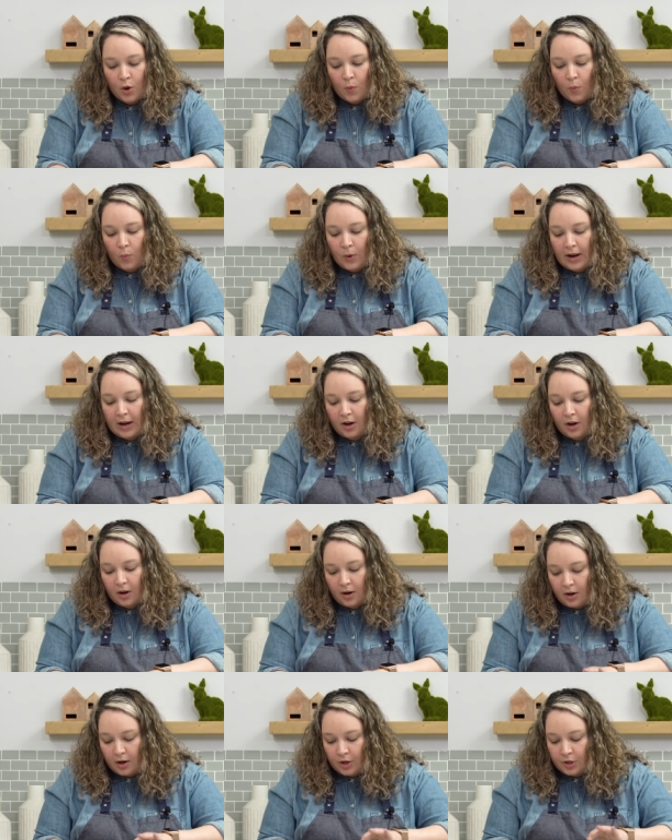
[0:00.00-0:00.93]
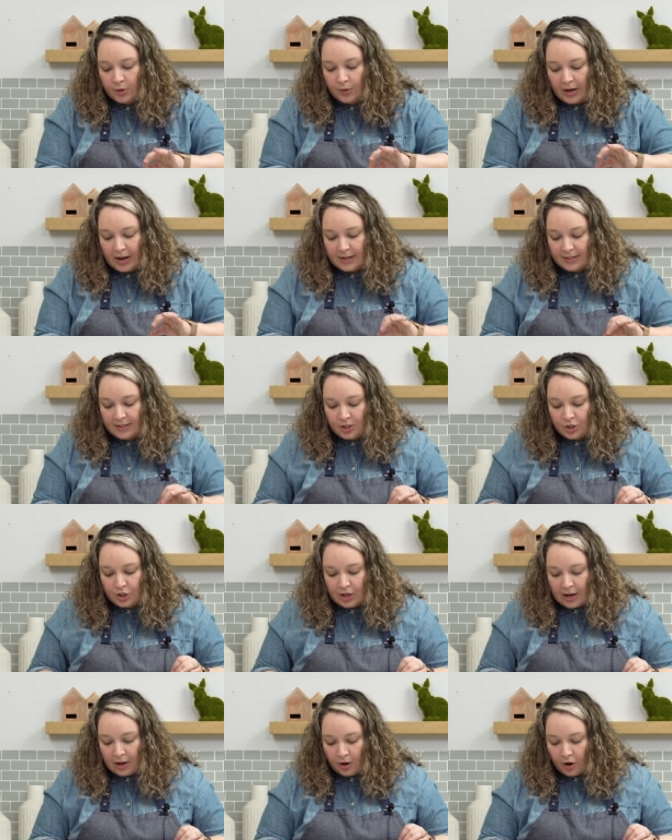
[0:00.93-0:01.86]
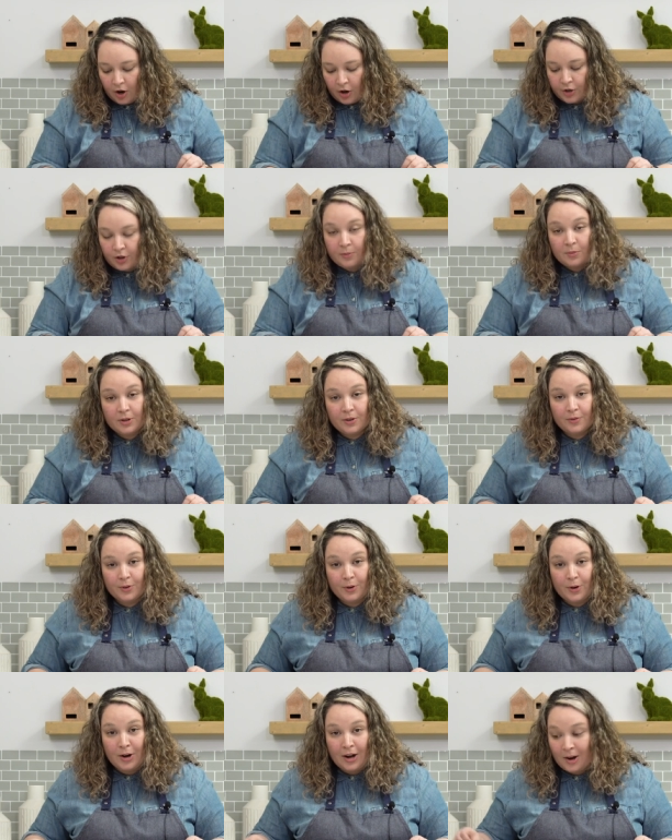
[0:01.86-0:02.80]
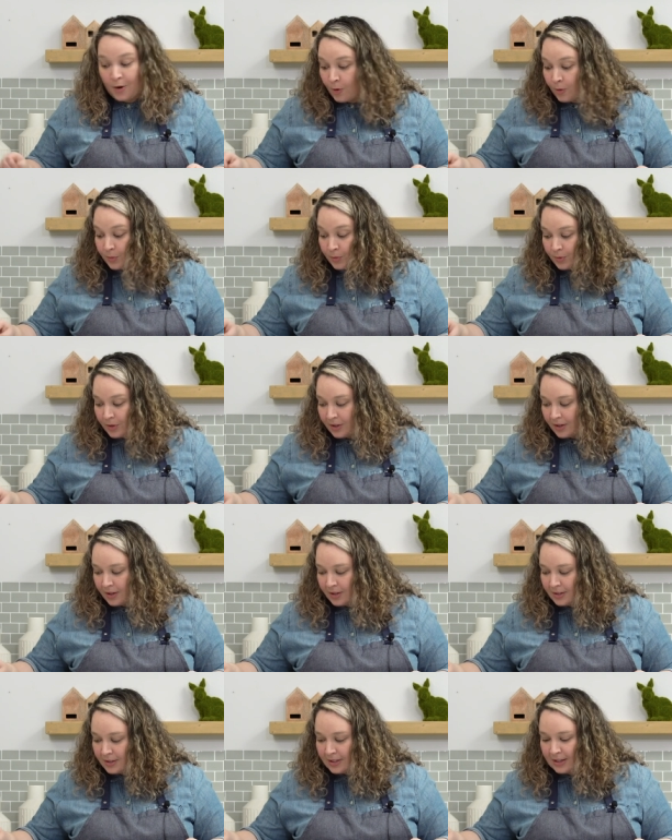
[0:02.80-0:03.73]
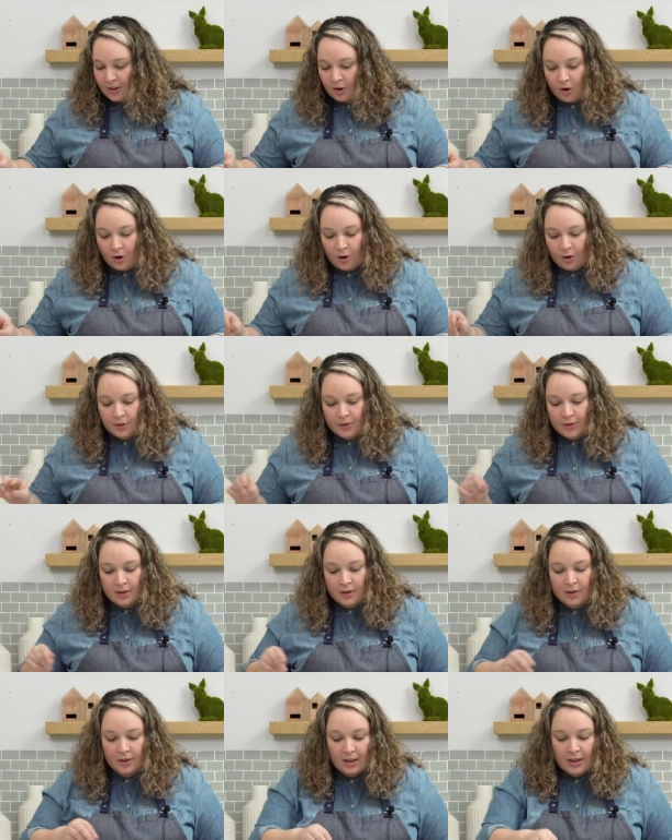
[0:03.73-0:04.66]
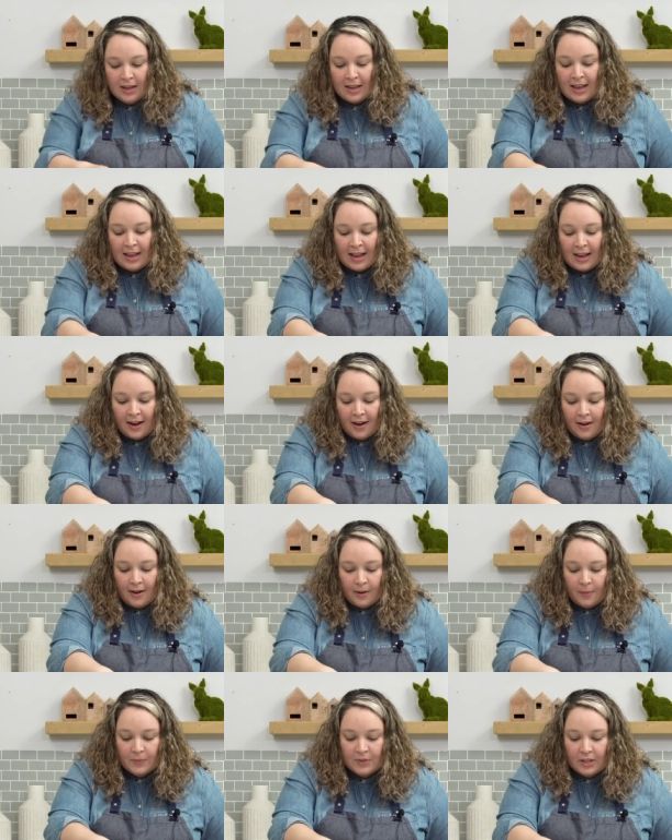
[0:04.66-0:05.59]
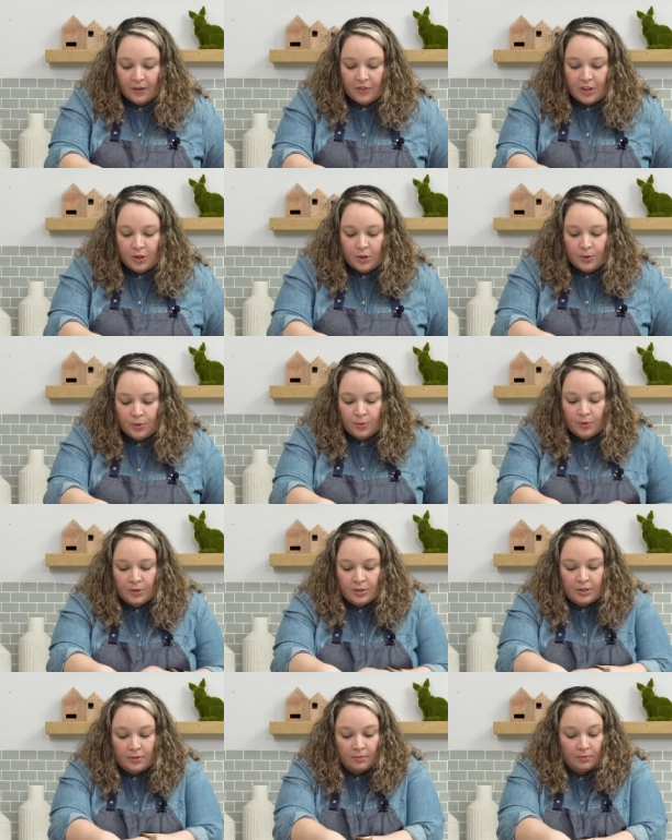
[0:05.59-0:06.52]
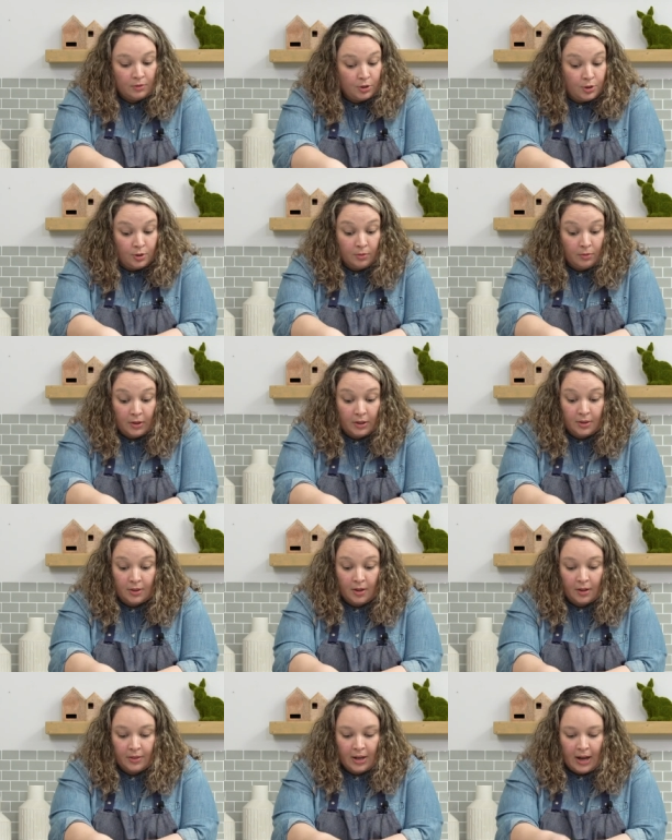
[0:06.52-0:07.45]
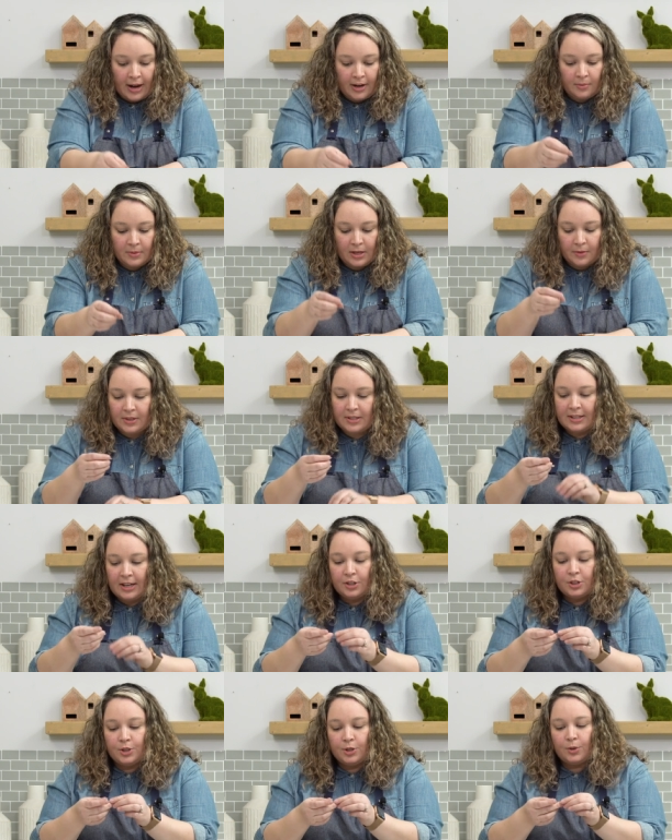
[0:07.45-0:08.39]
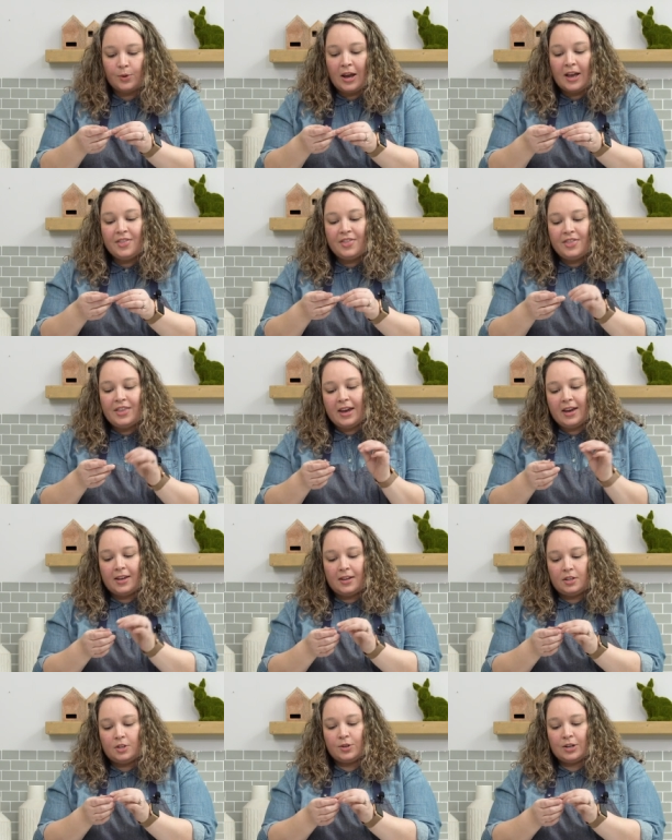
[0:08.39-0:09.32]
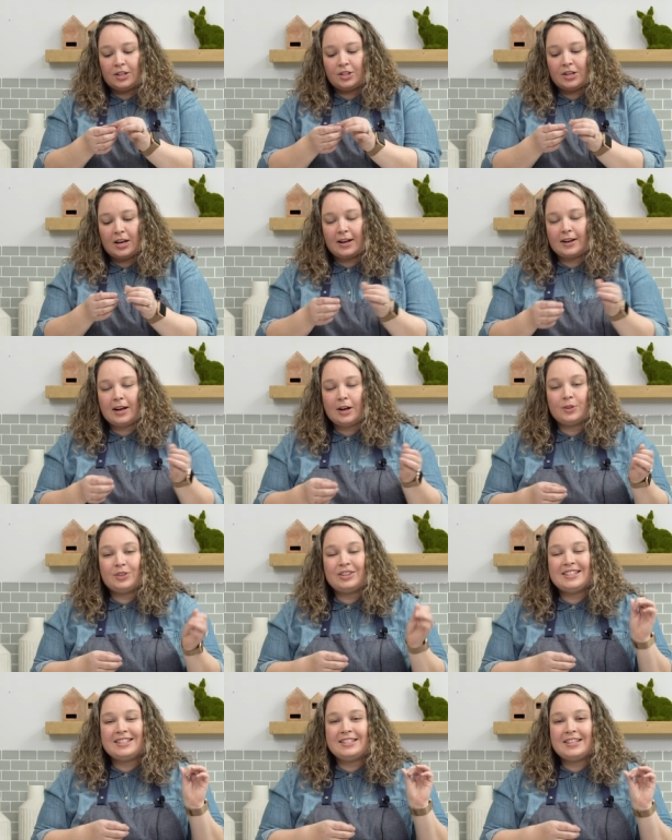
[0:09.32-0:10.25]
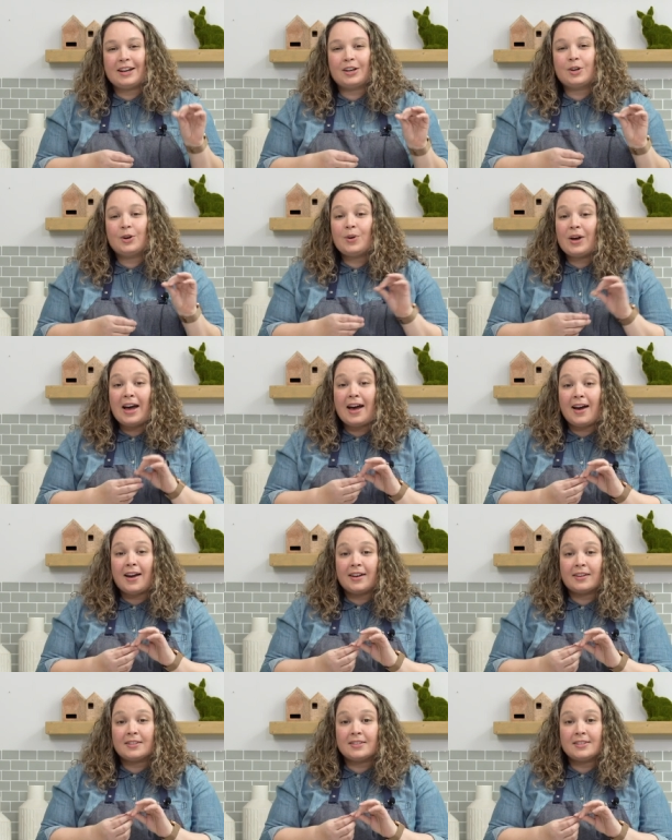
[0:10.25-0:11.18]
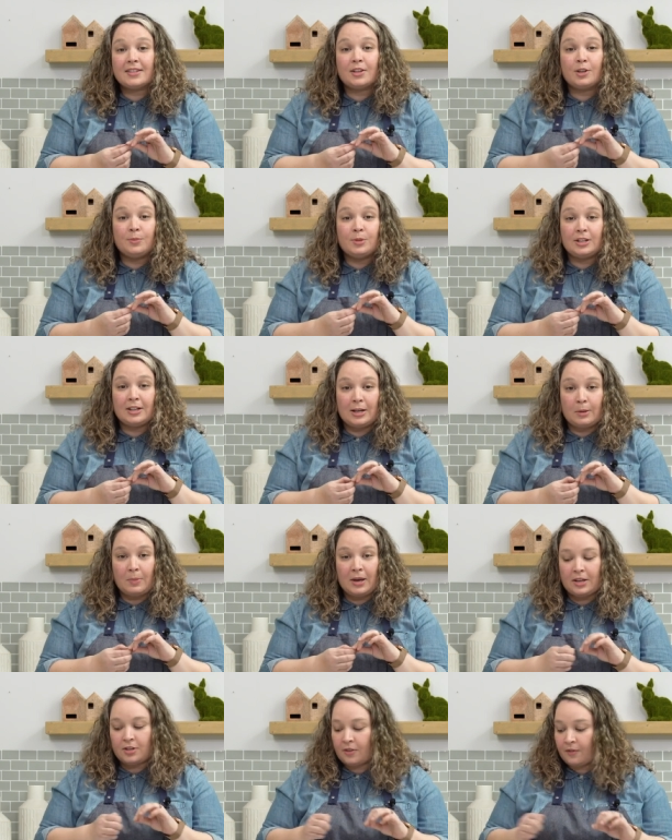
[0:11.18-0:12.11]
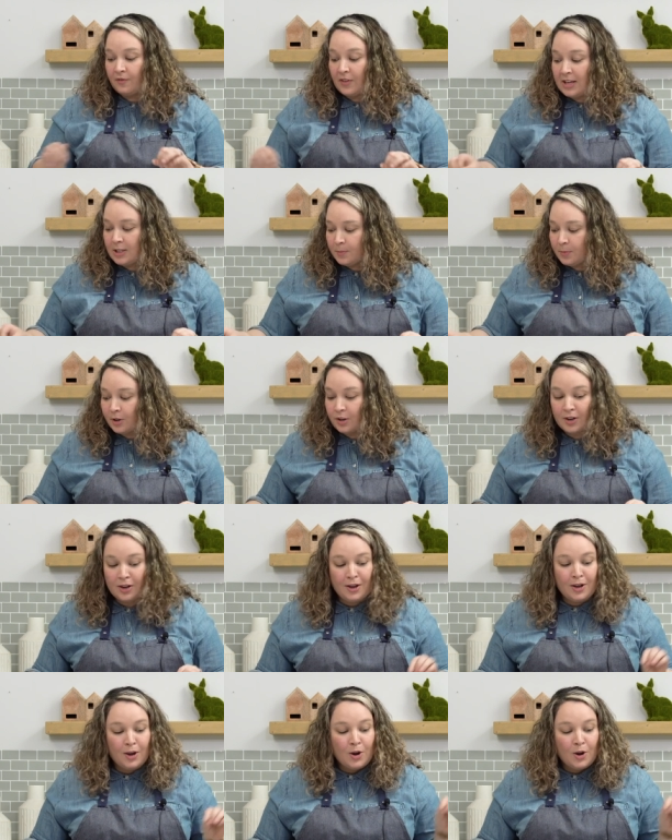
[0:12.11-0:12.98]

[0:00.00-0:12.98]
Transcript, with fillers: where uh, you guys share all your beautiful homes with us and all the um, stuff that you do with the items that we send you. And then you can check out the Deco Hacks community page on Facebook,